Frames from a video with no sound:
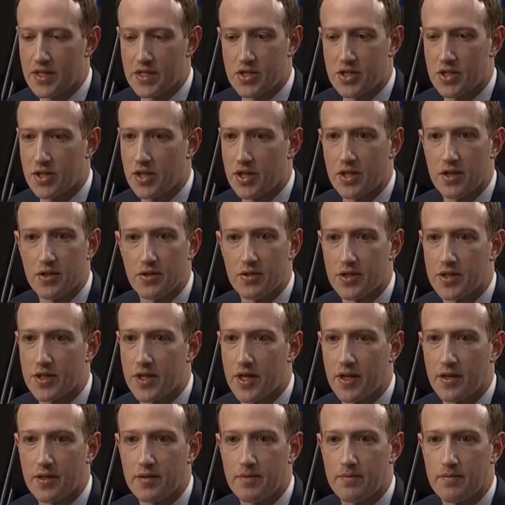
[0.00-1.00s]
I doubt
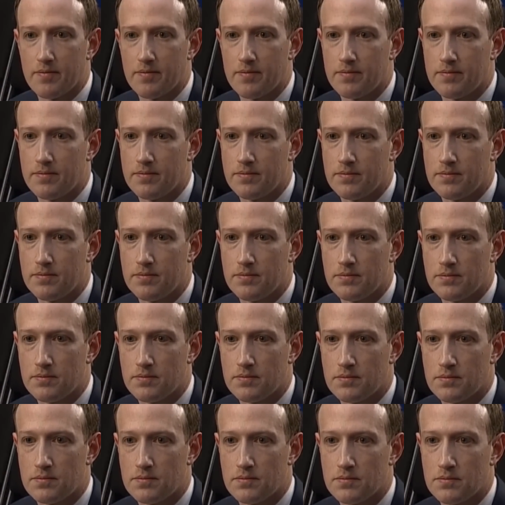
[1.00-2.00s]
that.
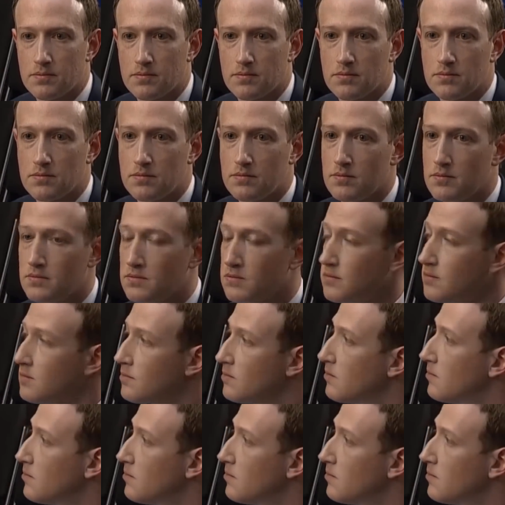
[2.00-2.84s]
Over here.